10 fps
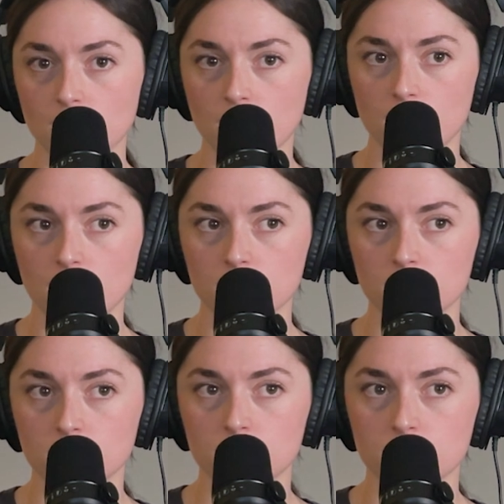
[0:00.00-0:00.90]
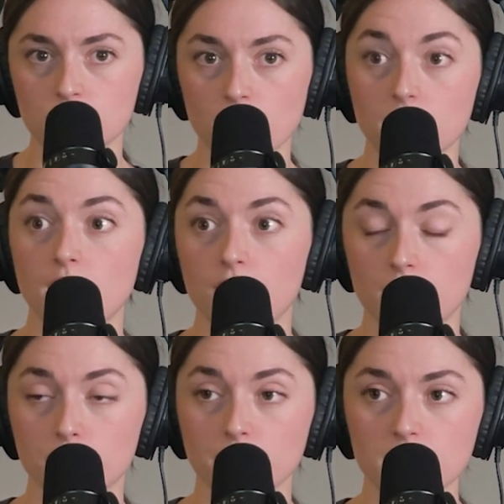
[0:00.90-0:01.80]
checking out
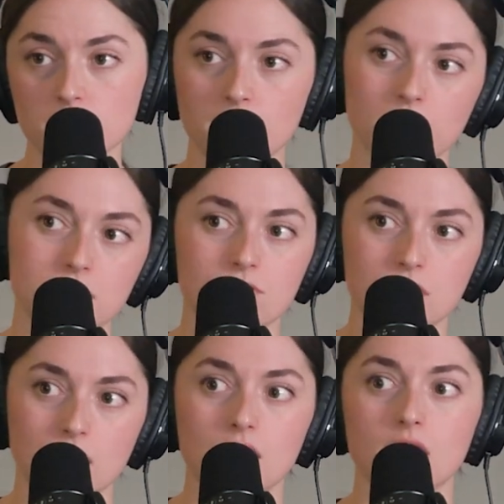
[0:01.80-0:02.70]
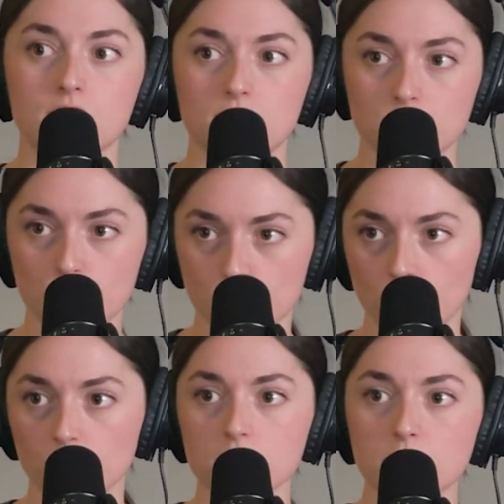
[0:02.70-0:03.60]
airplanes because it was like against
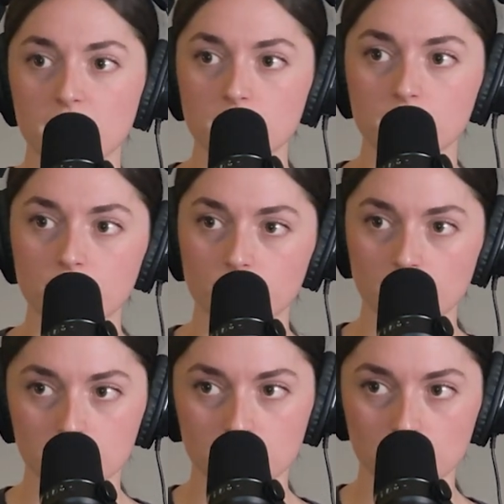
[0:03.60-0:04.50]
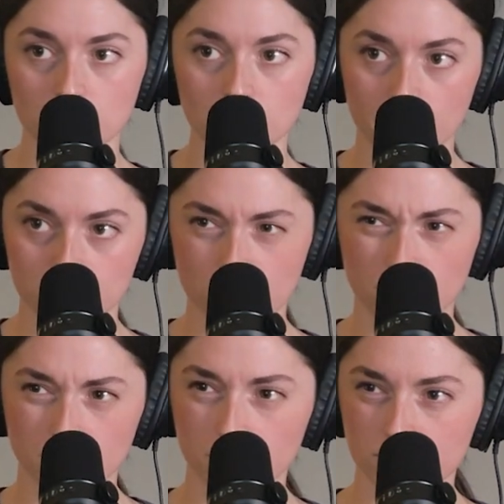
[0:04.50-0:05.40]
rules basically for them to do
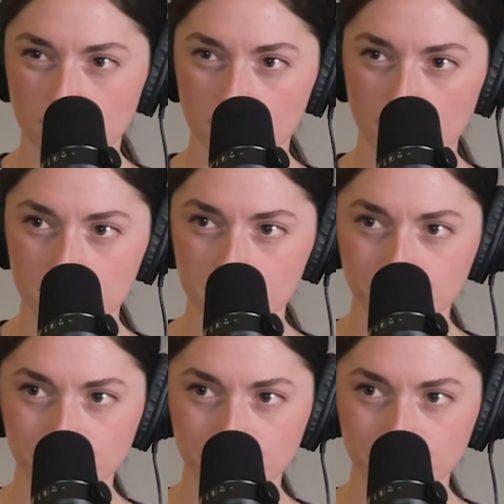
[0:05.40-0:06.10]
extracurriculars like that.